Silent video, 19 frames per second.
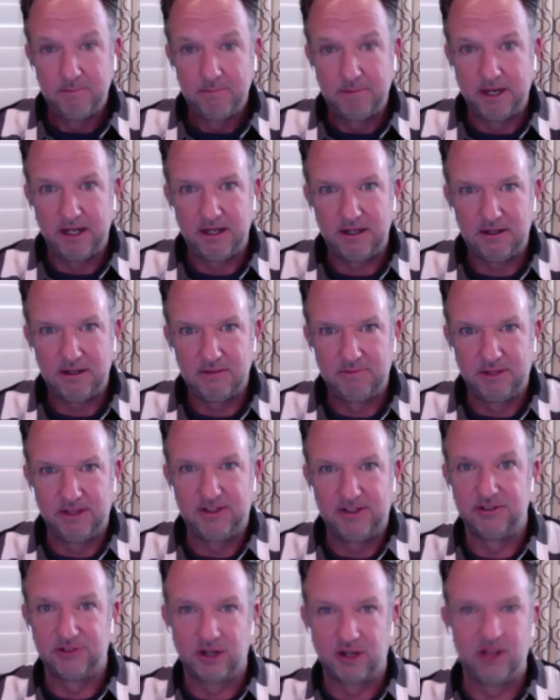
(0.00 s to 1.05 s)
But but
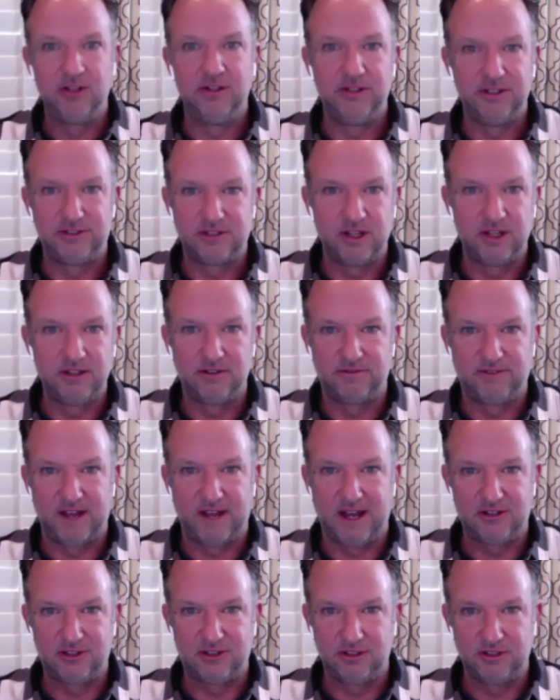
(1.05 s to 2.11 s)
there's other this other
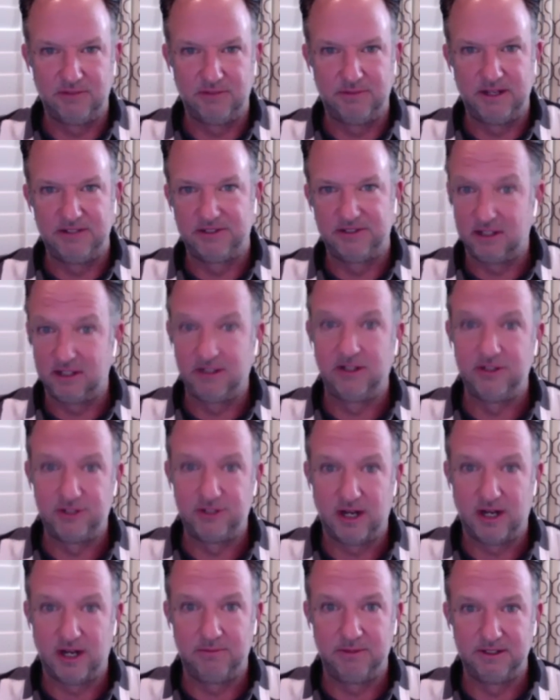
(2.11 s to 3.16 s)
faction that basically are
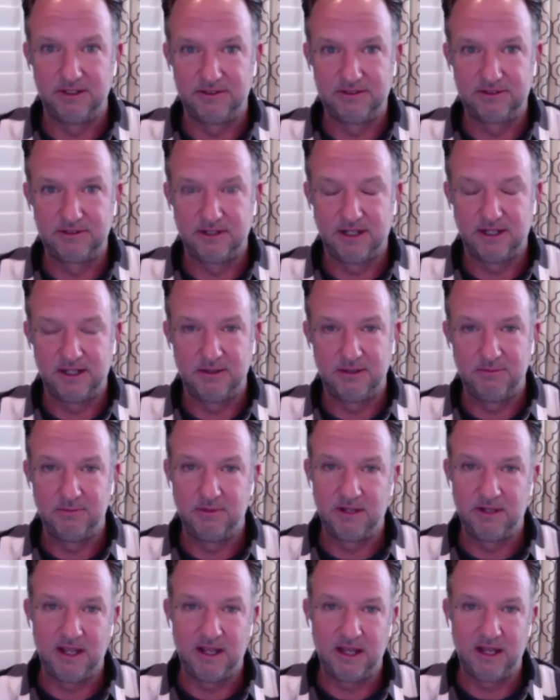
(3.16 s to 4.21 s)
jobless, um,
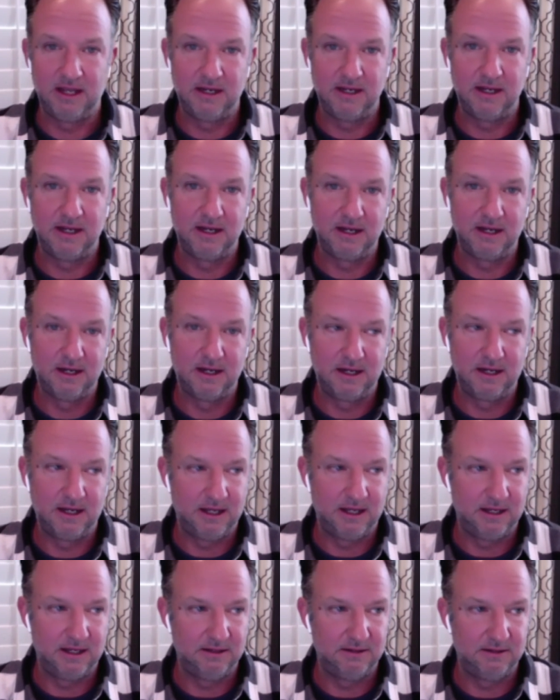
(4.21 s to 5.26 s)
and uh,
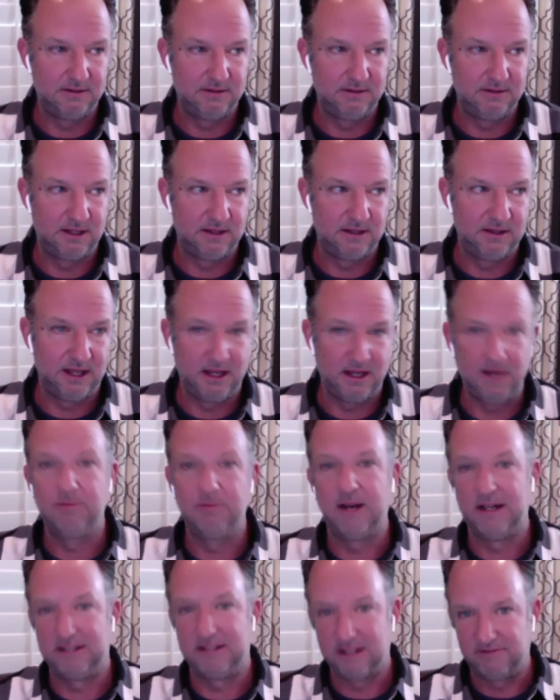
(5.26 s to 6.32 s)
and and they
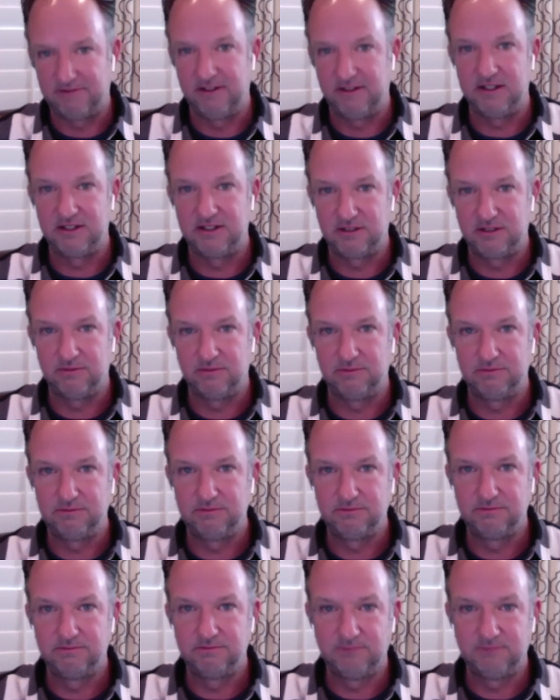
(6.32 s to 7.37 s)
by definition,
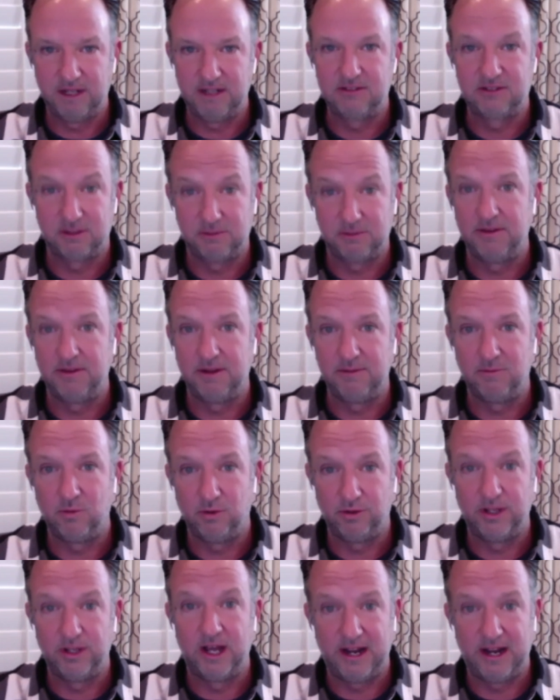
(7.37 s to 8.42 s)
some of them will
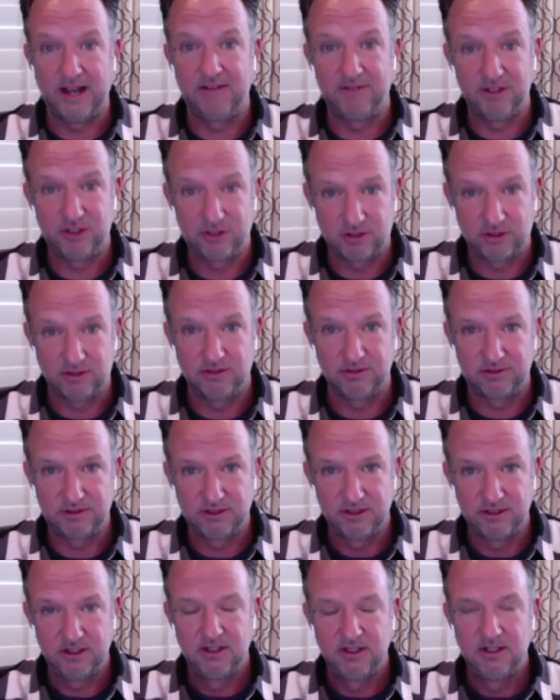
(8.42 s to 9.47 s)
not have insurance
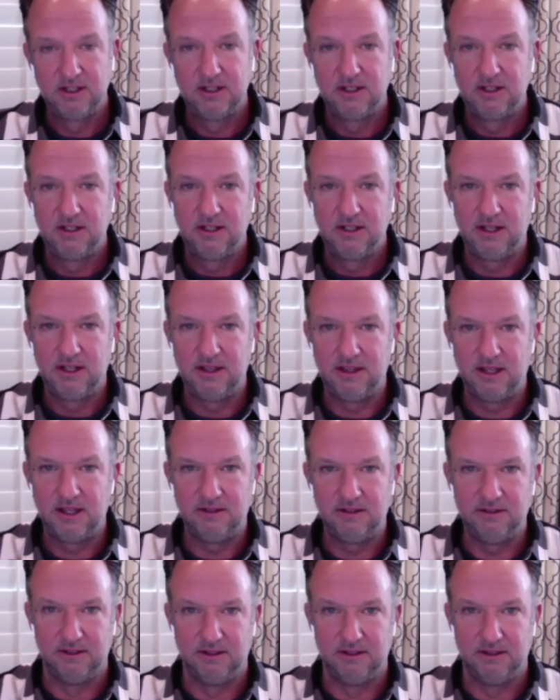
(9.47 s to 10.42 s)
and then